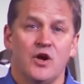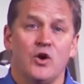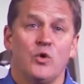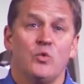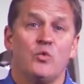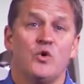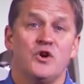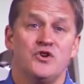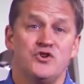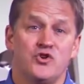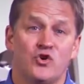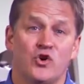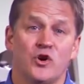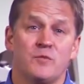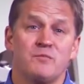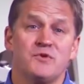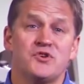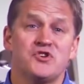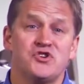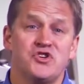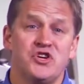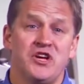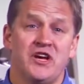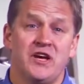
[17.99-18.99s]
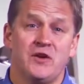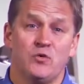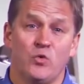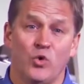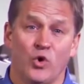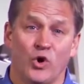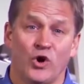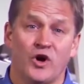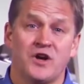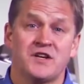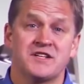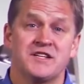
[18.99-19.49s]
When your machine
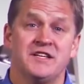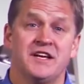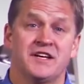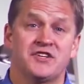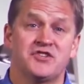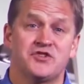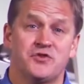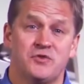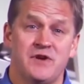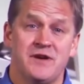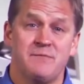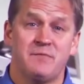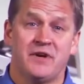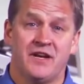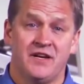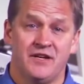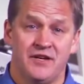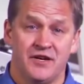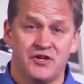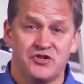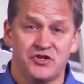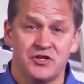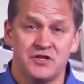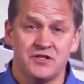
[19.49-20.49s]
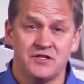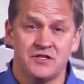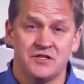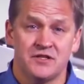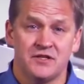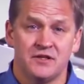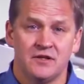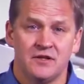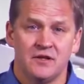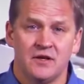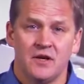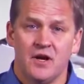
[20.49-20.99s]
works in extreme conditions,
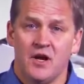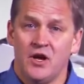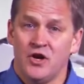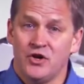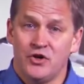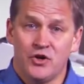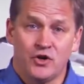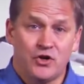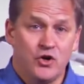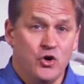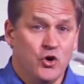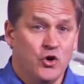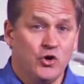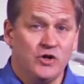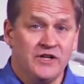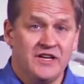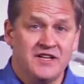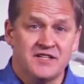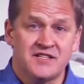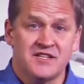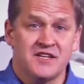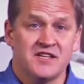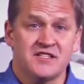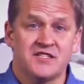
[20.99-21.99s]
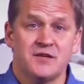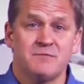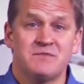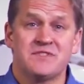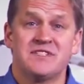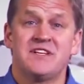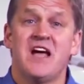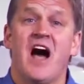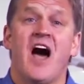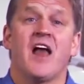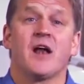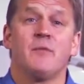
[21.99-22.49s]
your cooling system's
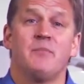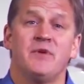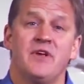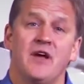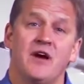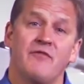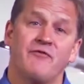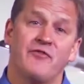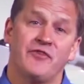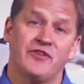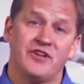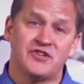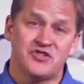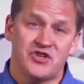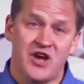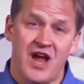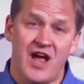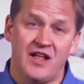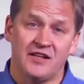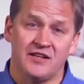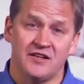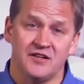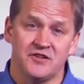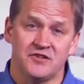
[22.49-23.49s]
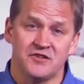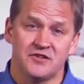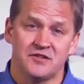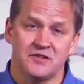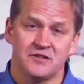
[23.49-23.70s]
got to be up for the challenge.